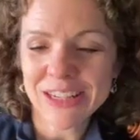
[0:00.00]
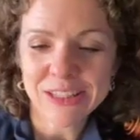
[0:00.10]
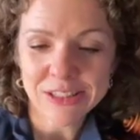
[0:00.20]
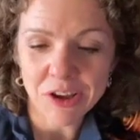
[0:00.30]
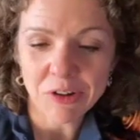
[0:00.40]

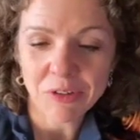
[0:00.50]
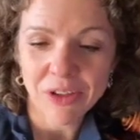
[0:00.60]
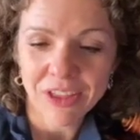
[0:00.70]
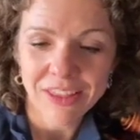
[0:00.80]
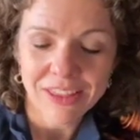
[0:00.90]
So
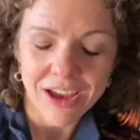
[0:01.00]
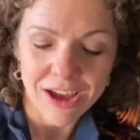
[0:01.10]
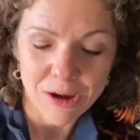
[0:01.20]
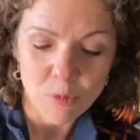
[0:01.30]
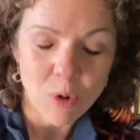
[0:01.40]

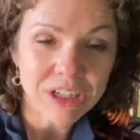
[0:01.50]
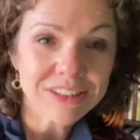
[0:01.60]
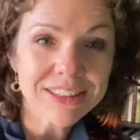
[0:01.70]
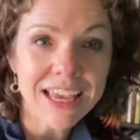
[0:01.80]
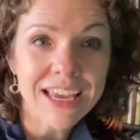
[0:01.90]

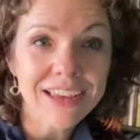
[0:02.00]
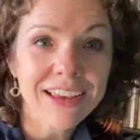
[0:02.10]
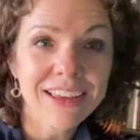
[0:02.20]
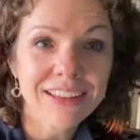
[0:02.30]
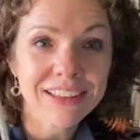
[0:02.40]
once they
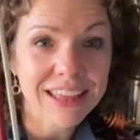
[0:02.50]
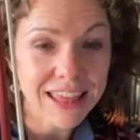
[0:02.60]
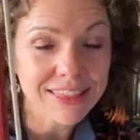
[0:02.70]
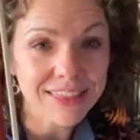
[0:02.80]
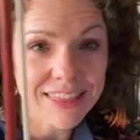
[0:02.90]

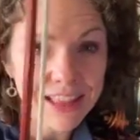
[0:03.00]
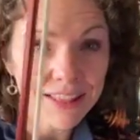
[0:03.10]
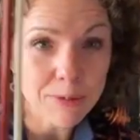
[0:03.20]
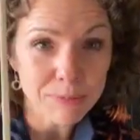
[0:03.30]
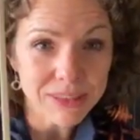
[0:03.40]

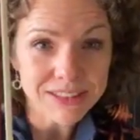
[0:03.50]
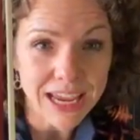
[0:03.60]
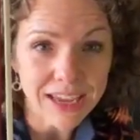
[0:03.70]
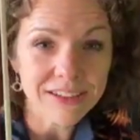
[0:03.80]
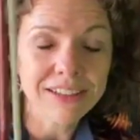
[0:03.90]
clip the
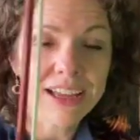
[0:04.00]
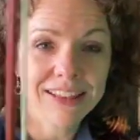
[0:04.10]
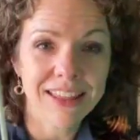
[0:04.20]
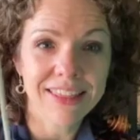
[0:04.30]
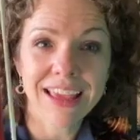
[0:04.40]
tail
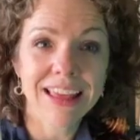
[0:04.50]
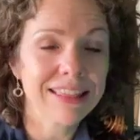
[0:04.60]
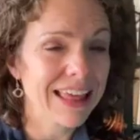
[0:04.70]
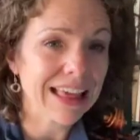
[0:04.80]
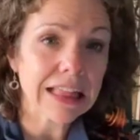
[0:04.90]
and then
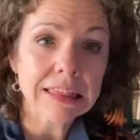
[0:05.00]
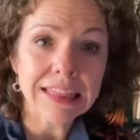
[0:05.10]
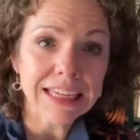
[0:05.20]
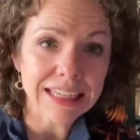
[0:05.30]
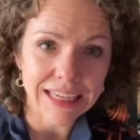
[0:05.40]
they
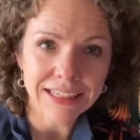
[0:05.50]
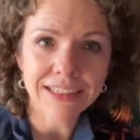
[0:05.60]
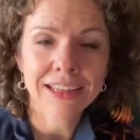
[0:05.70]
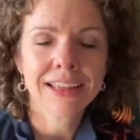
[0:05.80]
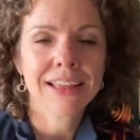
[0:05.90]
clean it,
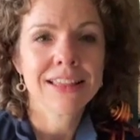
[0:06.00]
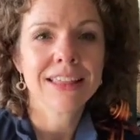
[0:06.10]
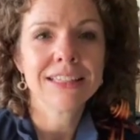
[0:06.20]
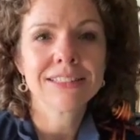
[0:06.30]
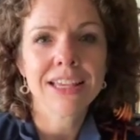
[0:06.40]

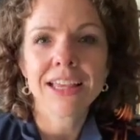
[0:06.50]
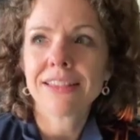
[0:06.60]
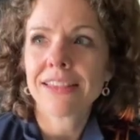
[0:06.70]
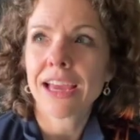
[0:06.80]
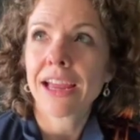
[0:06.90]
they
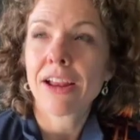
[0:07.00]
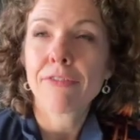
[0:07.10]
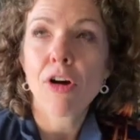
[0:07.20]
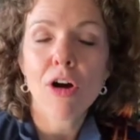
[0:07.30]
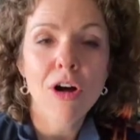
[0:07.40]
said that of
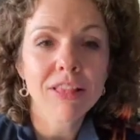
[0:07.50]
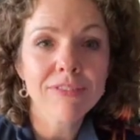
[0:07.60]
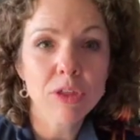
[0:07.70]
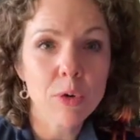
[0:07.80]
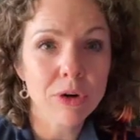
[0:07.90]
all
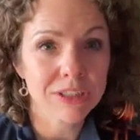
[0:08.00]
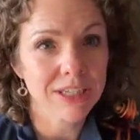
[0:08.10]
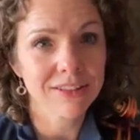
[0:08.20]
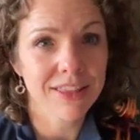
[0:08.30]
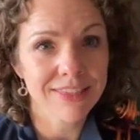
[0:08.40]
of the
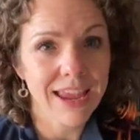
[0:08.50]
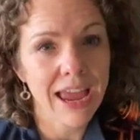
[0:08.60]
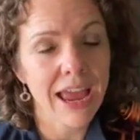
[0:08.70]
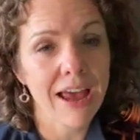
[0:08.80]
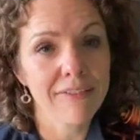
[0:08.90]
horsehair that they
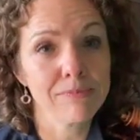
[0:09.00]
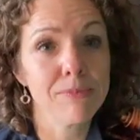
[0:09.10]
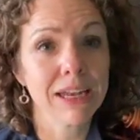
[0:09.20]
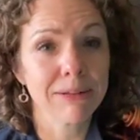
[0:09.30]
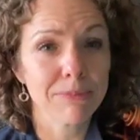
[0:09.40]
have,
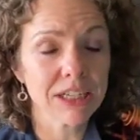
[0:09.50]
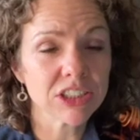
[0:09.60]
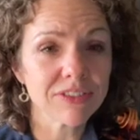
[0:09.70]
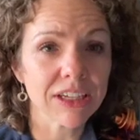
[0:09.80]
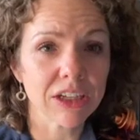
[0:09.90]

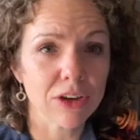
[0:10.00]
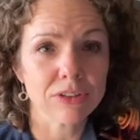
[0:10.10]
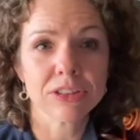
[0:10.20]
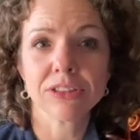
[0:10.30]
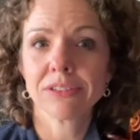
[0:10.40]
much of it
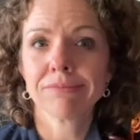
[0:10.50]
goes